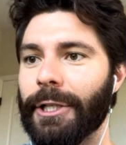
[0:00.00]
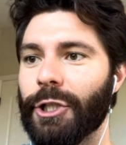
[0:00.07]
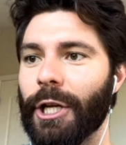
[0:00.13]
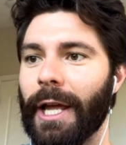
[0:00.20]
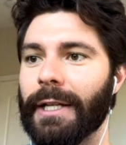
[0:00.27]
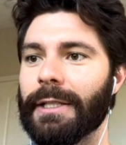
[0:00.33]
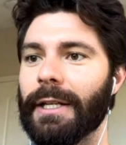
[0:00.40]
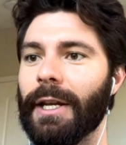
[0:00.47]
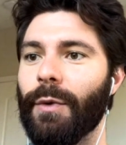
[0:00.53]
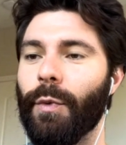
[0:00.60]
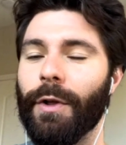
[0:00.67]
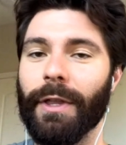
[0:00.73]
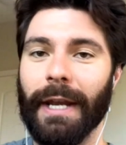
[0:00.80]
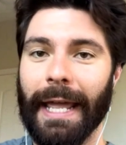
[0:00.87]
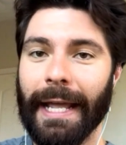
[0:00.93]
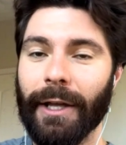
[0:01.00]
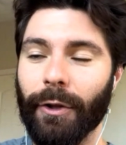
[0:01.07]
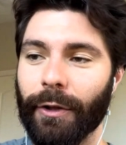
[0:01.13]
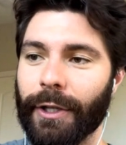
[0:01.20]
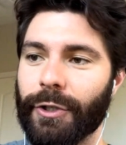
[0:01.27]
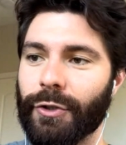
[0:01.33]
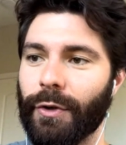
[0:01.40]
She exited with an
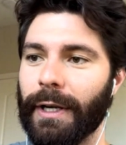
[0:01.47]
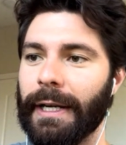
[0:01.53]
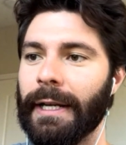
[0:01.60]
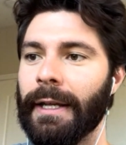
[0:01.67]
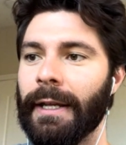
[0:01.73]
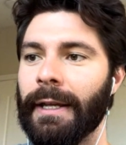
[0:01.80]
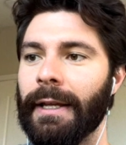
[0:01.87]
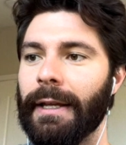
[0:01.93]
ankle injury